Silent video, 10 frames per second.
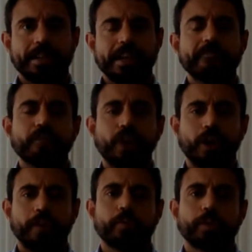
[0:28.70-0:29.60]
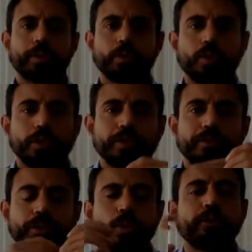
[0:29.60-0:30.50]
involved with the world of
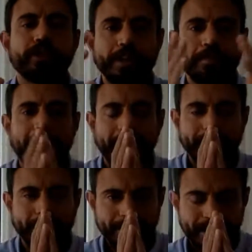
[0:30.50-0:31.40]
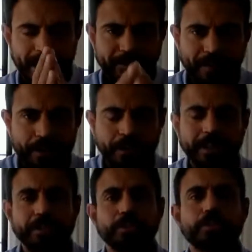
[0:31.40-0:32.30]
neurofeedback and
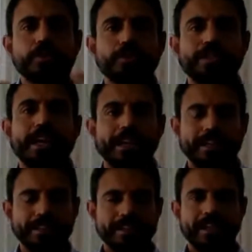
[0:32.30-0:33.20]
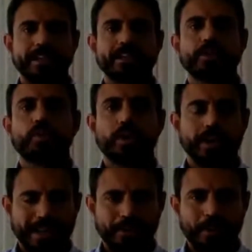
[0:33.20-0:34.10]
eventually into neuroscience and to
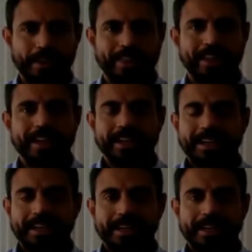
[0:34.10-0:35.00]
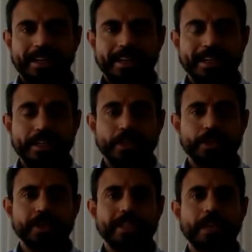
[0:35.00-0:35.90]
working with
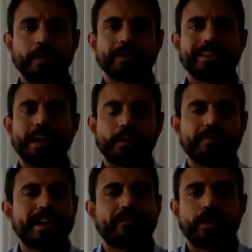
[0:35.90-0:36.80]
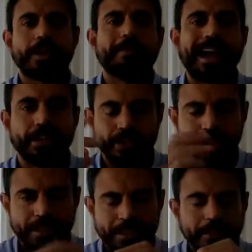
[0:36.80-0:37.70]
institutions that I would have never
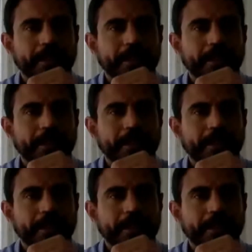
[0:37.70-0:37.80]
imagined